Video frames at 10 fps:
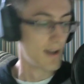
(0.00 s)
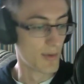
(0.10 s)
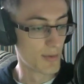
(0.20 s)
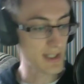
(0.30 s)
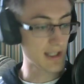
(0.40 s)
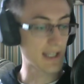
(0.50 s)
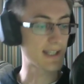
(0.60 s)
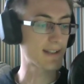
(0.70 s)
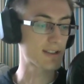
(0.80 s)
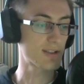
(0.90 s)
We need
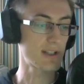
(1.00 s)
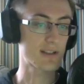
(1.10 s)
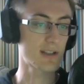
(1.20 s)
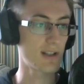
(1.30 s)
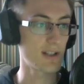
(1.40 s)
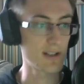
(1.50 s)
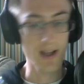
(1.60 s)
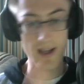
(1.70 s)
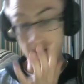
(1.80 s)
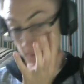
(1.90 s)
to
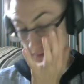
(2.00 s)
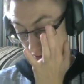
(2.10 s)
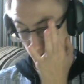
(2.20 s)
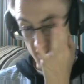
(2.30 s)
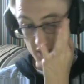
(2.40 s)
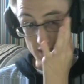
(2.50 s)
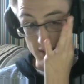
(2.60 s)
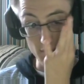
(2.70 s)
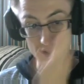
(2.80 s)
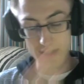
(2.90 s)
finish this
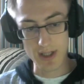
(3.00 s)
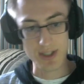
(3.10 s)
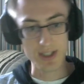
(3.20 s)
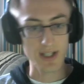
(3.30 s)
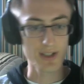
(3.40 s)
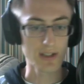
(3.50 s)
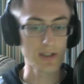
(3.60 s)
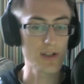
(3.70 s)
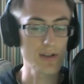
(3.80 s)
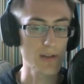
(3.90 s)
montage section.
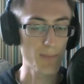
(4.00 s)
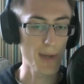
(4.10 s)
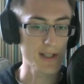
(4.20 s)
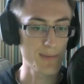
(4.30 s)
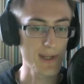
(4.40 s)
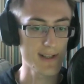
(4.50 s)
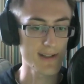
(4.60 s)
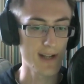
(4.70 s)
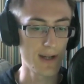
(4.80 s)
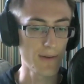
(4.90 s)
Choose the best bits
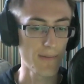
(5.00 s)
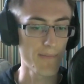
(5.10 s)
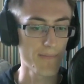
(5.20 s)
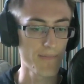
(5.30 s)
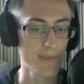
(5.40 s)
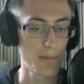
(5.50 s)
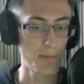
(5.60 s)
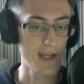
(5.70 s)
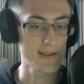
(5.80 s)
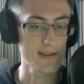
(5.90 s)
now. The
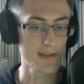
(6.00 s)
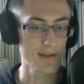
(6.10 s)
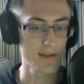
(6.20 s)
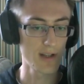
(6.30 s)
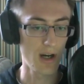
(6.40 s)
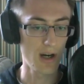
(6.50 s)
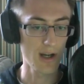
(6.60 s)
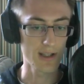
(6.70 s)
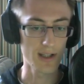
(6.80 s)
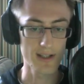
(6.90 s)
best
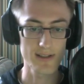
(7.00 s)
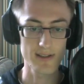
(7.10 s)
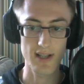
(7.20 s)
highlights.